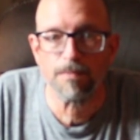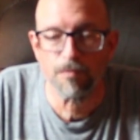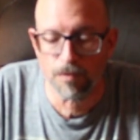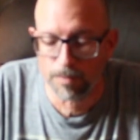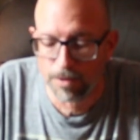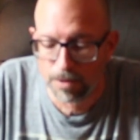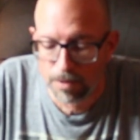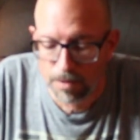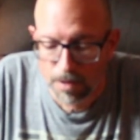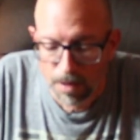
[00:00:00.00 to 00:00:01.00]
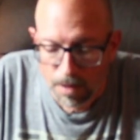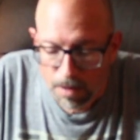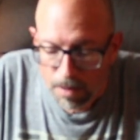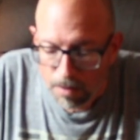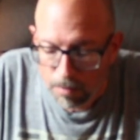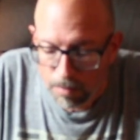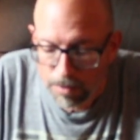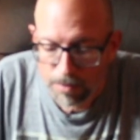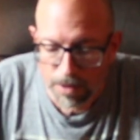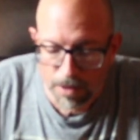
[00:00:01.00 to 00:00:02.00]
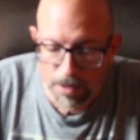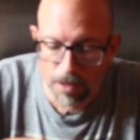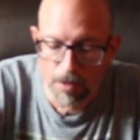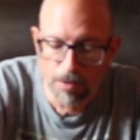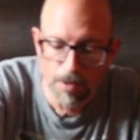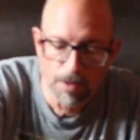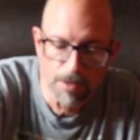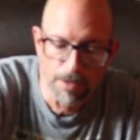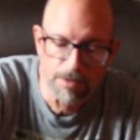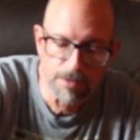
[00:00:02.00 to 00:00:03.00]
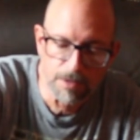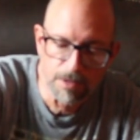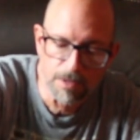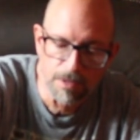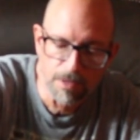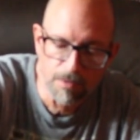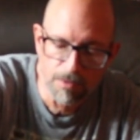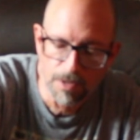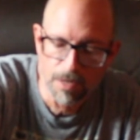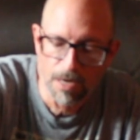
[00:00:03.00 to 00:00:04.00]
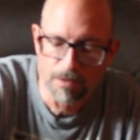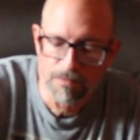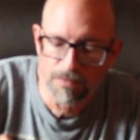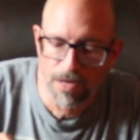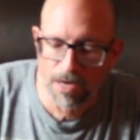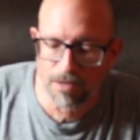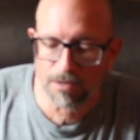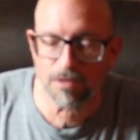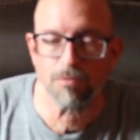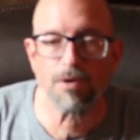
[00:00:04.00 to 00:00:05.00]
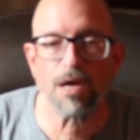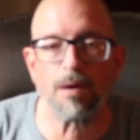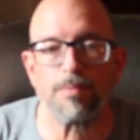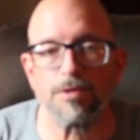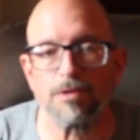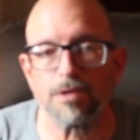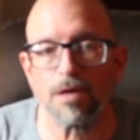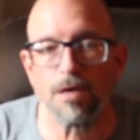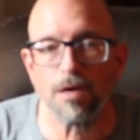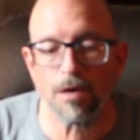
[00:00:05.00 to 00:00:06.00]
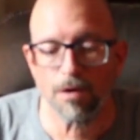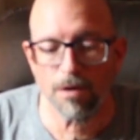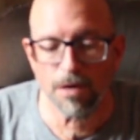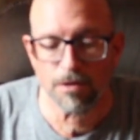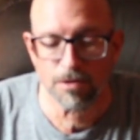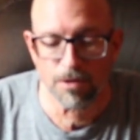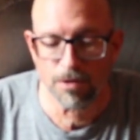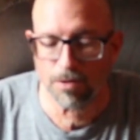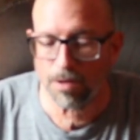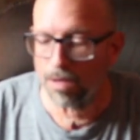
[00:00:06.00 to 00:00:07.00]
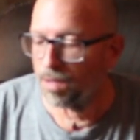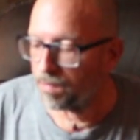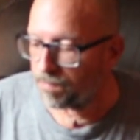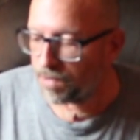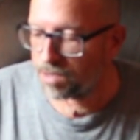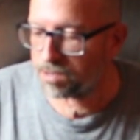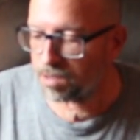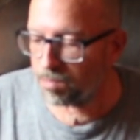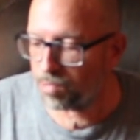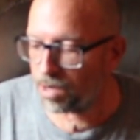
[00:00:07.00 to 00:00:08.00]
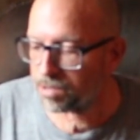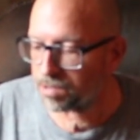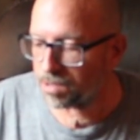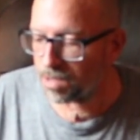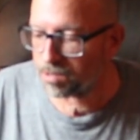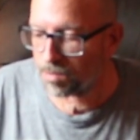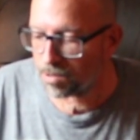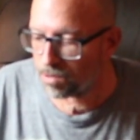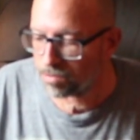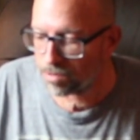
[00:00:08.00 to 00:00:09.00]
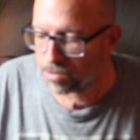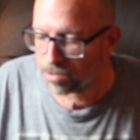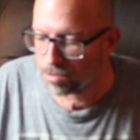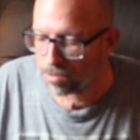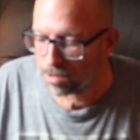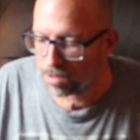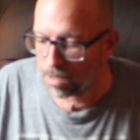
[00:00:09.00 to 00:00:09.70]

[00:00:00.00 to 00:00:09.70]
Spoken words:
we'll be ready to go and see. Then we'll get it out to fly and see what happens. Alright, so that's the unboxing. That's about all there is to it.